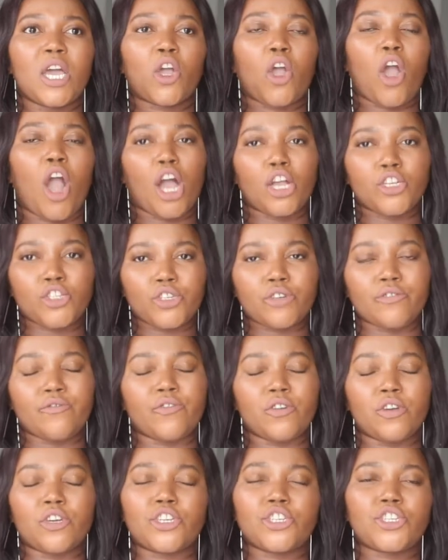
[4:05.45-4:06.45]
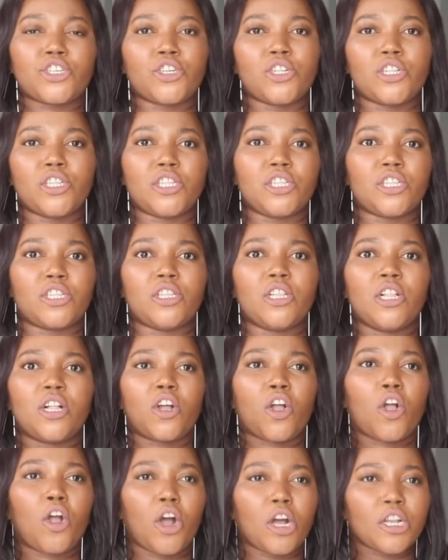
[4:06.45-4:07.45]
controversial,
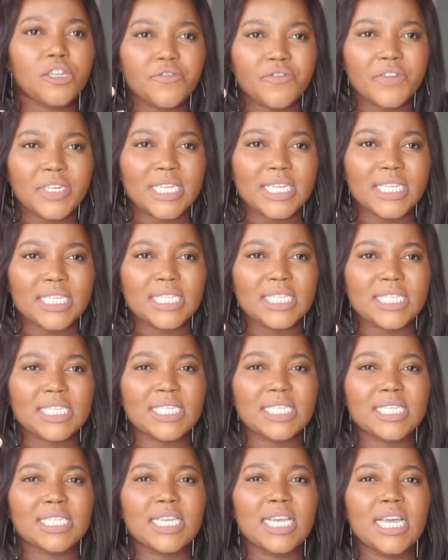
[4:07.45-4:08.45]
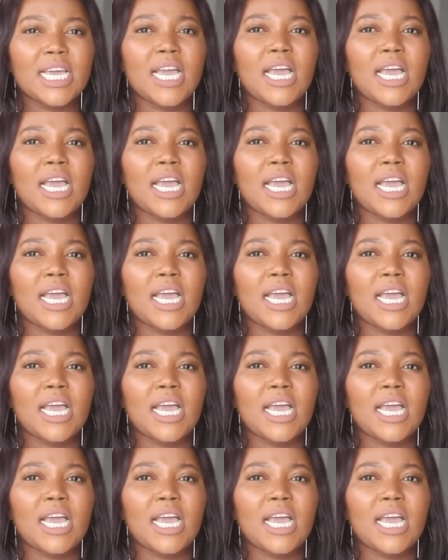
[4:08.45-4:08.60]
confident,